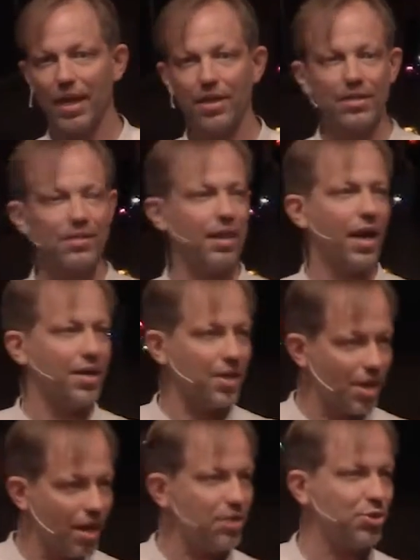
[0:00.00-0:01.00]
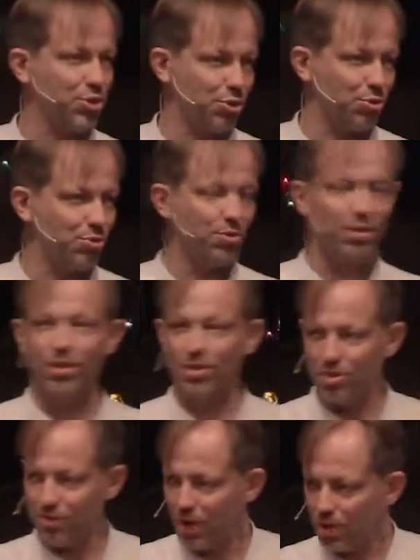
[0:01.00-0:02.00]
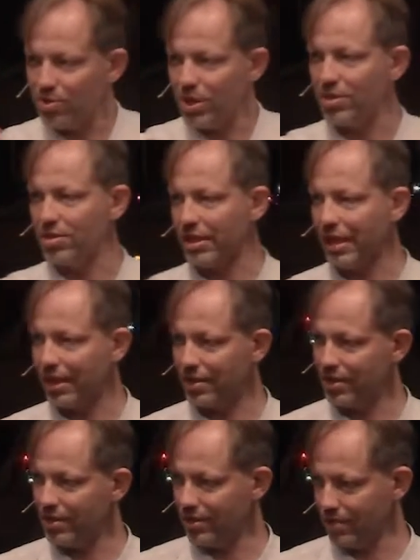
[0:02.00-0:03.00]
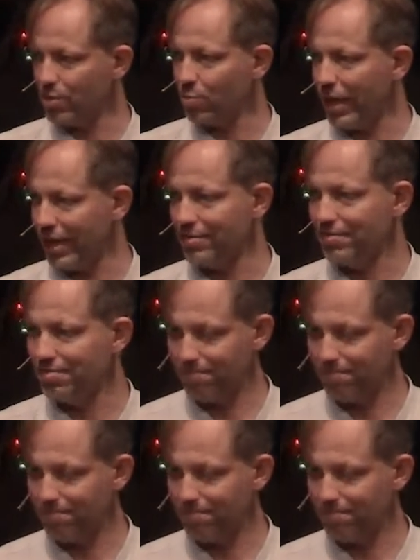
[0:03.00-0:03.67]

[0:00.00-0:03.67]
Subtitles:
And I encourage you to follow Jesus in this way.